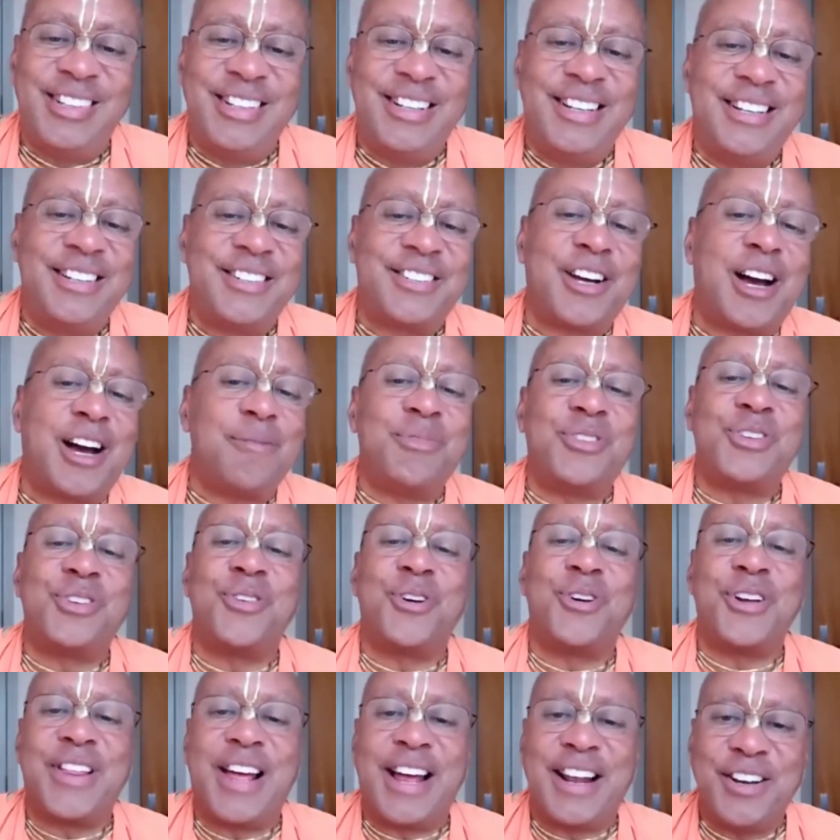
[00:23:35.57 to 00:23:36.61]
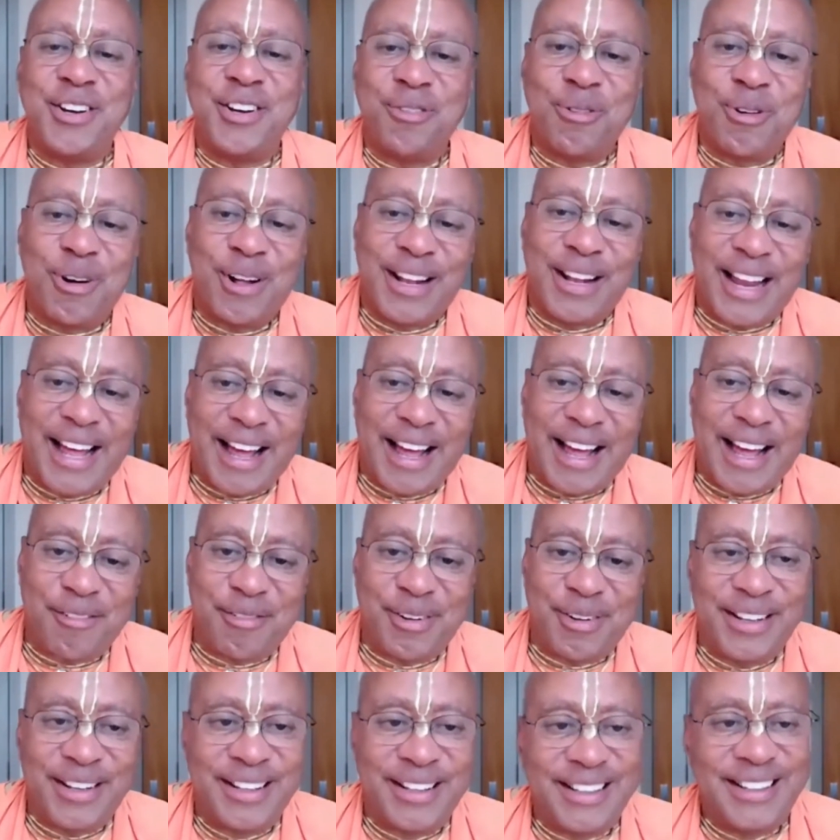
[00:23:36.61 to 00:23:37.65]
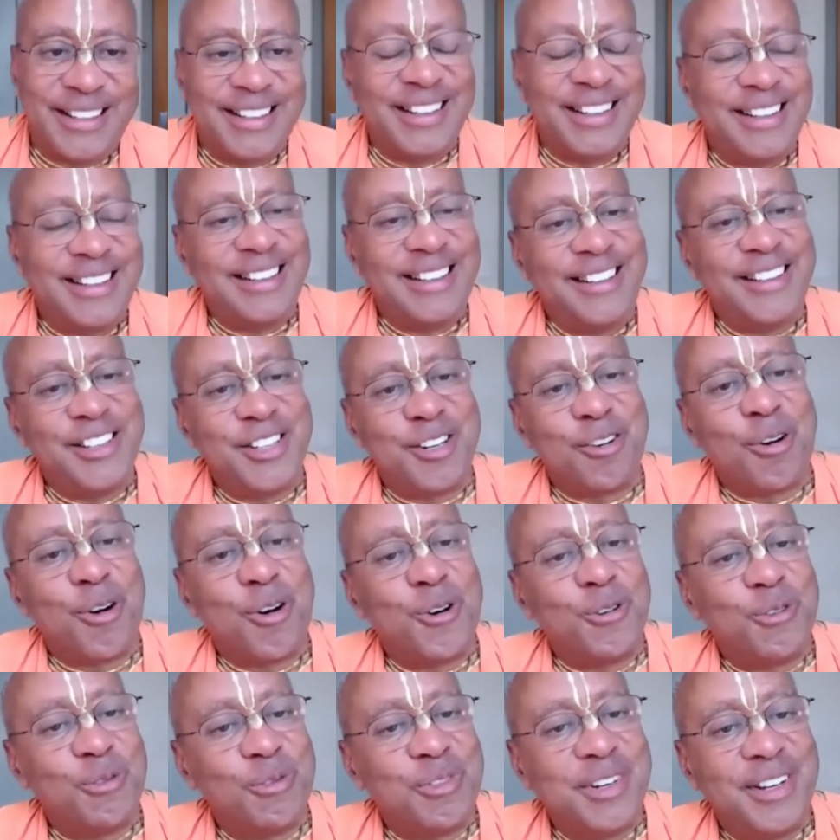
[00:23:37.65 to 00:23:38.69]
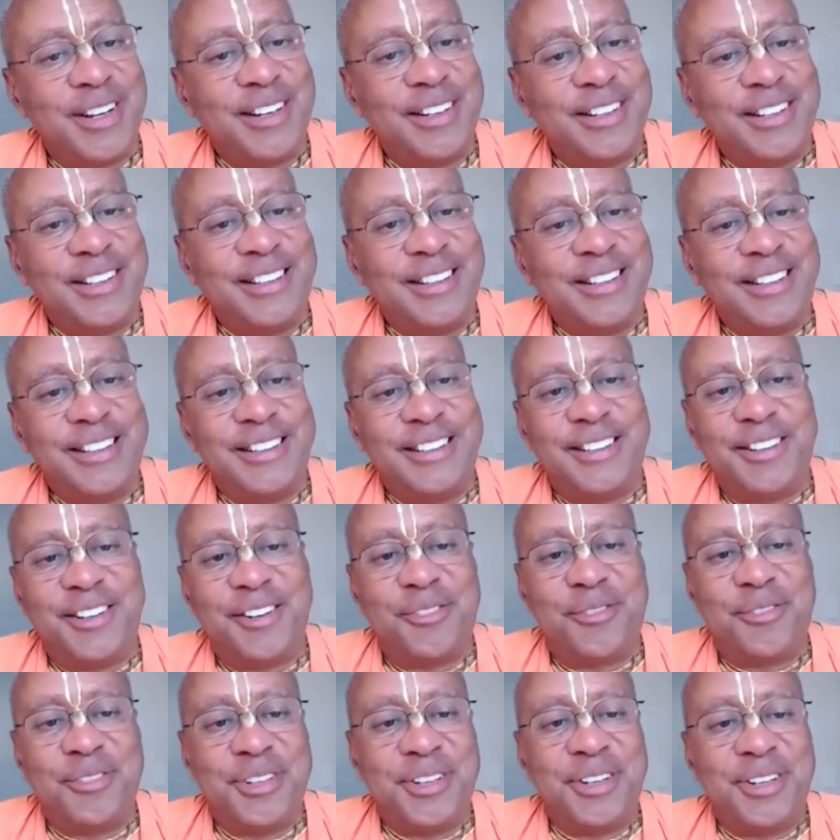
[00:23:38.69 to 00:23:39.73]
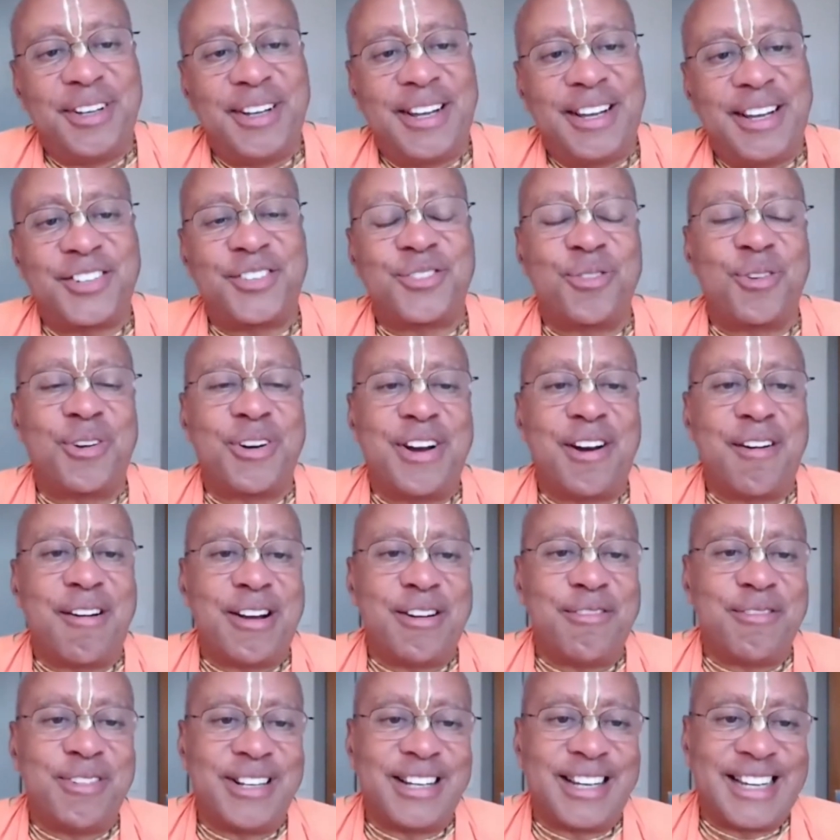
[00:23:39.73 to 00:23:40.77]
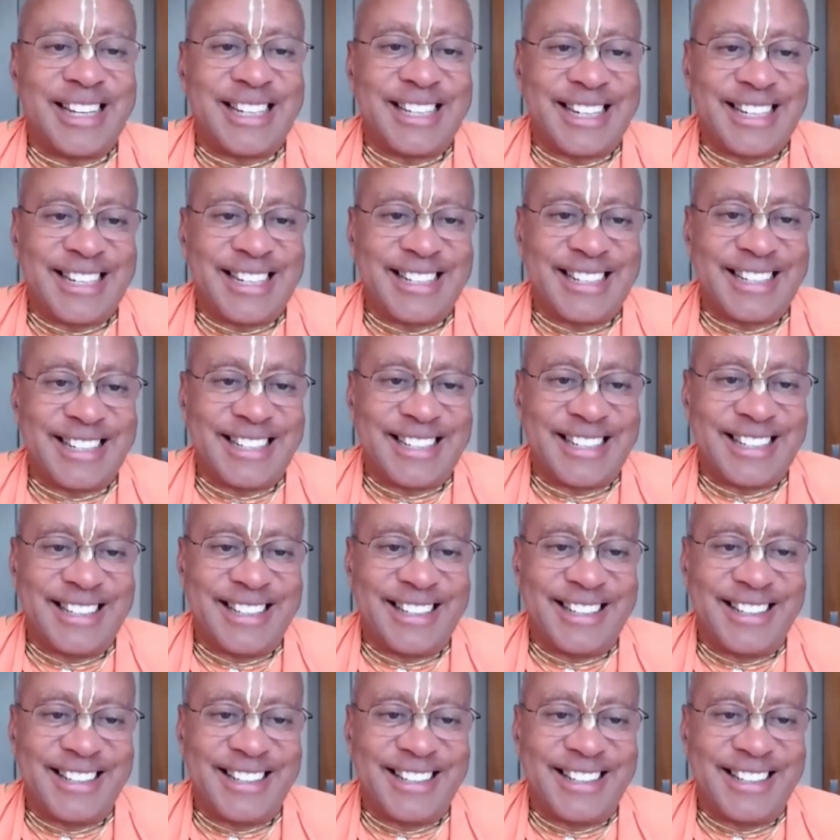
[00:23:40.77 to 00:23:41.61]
So I'm sure that you all have your own extraordinary realizations.